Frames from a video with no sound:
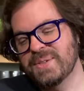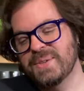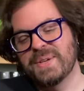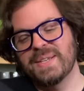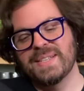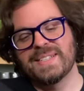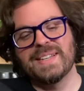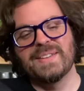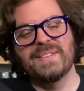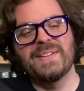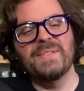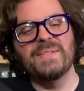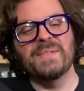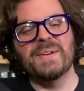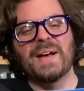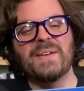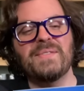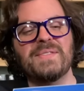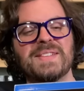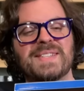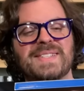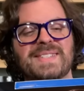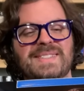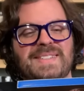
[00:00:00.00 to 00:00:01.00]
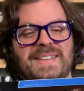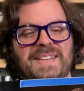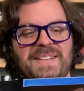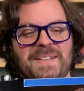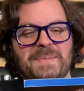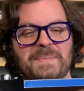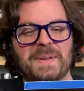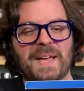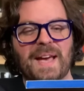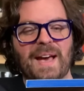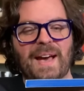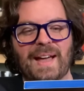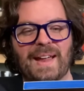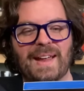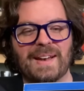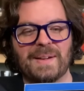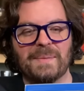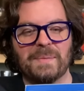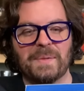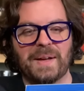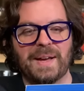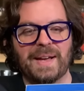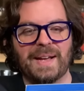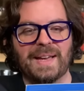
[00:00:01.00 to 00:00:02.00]
because I haven't seen them yet, and
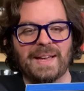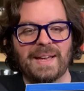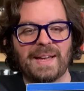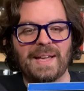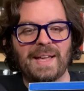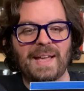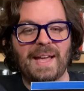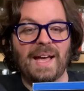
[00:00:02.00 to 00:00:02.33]
I'm like,